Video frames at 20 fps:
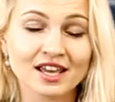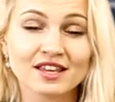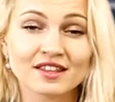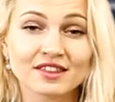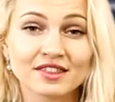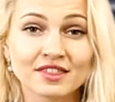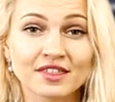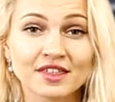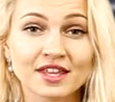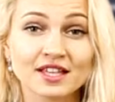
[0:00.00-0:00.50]

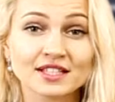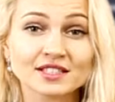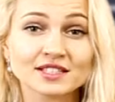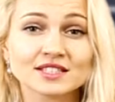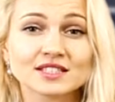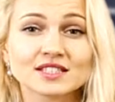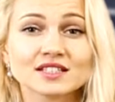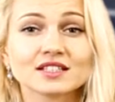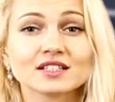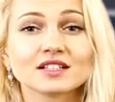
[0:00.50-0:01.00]

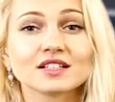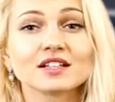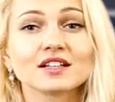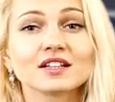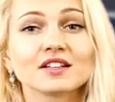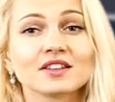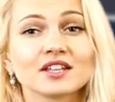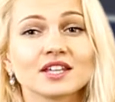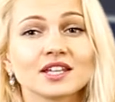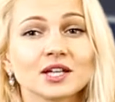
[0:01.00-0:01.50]
This,
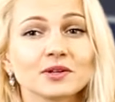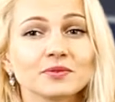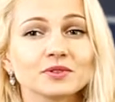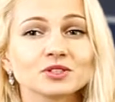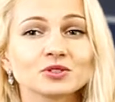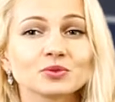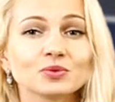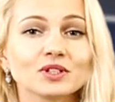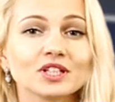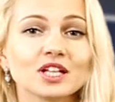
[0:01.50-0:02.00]
uh, the
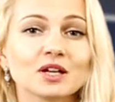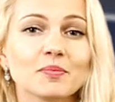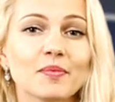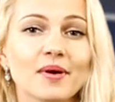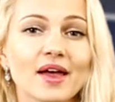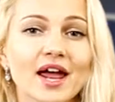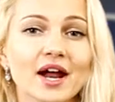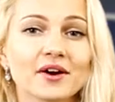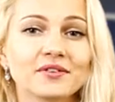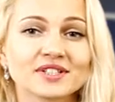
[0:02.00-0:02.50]
euro-dollar
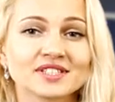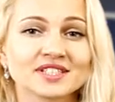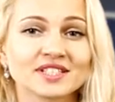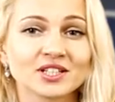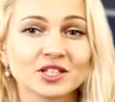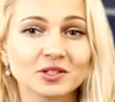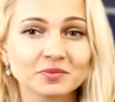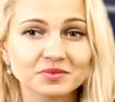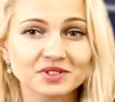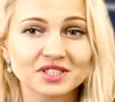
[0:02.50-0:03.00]
pair
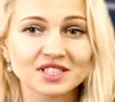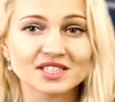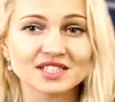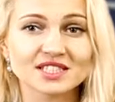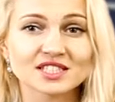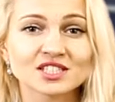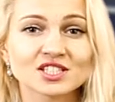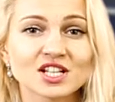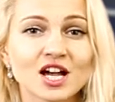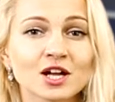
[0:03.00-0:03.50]
resumed
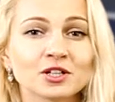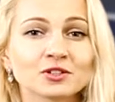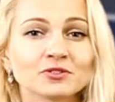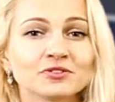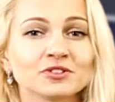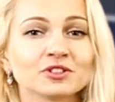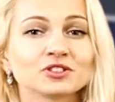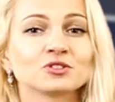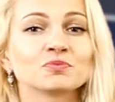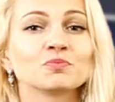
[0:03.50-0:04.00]
its
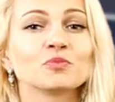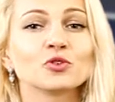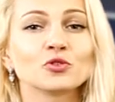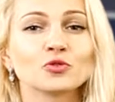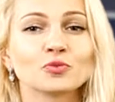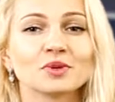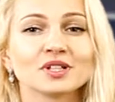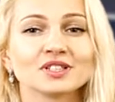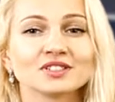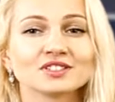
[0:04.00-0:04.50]
downward
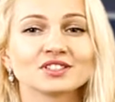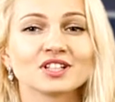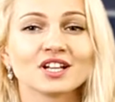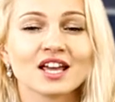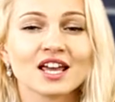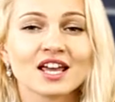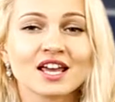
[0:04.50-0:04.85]
movement.